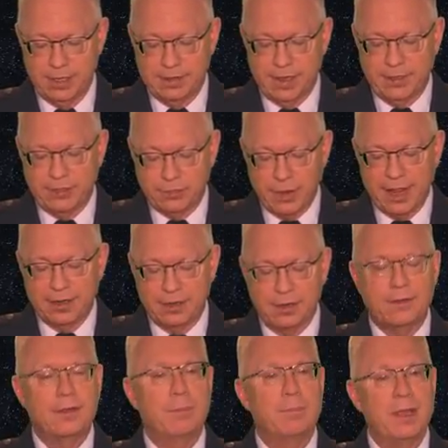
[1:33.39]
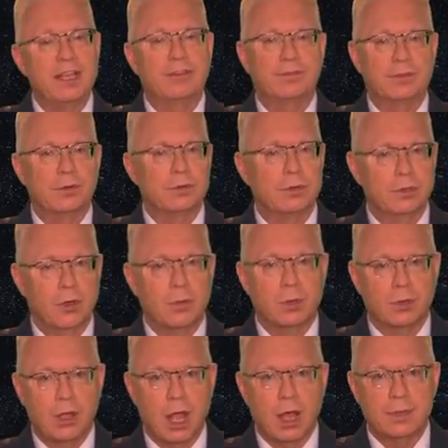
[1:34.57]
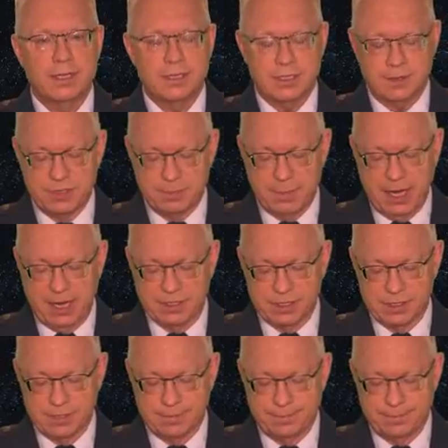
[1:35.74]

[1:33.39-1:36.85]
that threaten the peaceful global commons of space.